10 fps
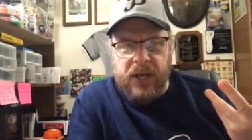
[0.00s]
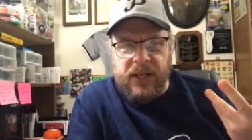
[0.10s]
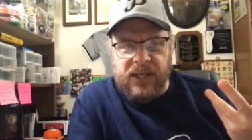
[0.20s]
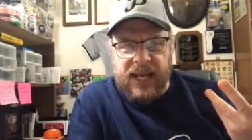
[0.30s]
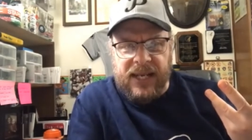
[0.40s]

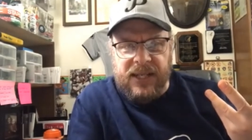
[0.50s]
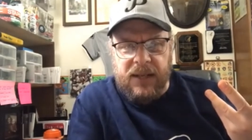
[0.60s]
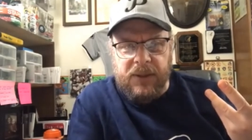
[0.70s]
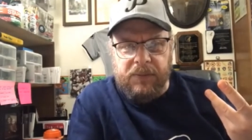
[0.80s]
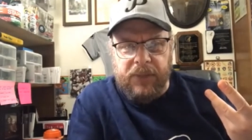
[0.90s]
His last
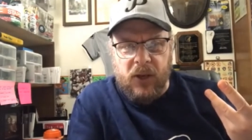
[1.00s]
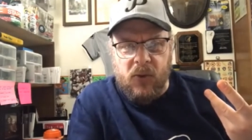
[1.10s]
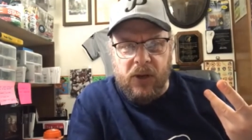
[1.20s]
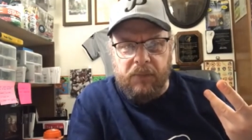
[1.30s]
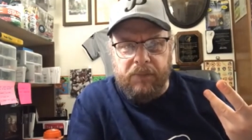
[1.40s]
name is
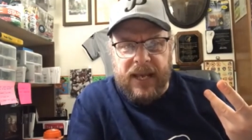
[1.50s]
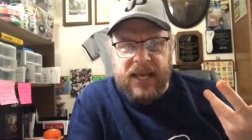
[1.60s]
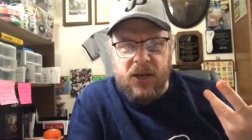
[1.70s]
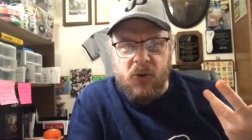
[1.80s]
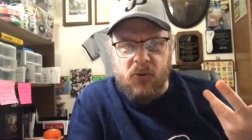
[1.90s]
Puke or
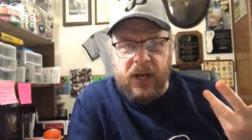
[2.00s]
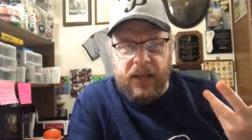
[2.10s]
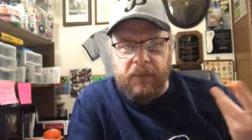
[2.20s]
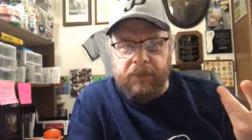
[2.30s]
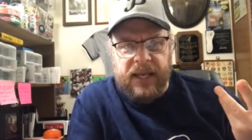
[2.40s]

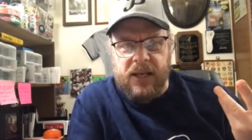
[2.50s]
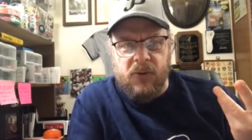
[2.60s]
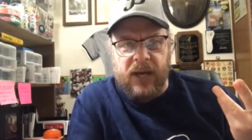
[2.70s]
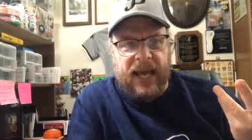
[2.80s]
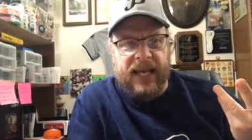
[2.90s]

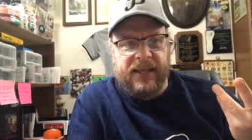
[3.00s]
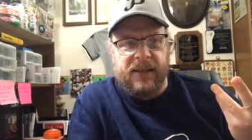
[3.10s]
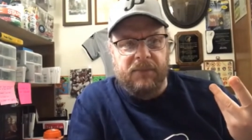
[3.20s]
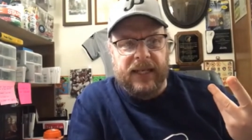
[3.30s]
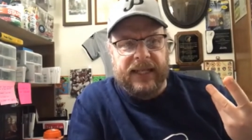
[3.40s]
P-U-K,
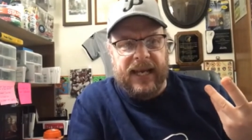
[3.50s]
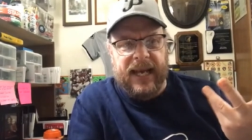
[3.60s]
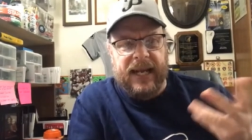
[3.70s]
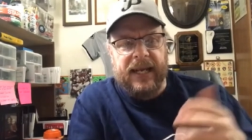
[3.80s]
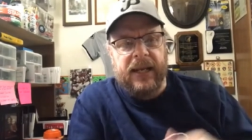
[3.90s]
something like that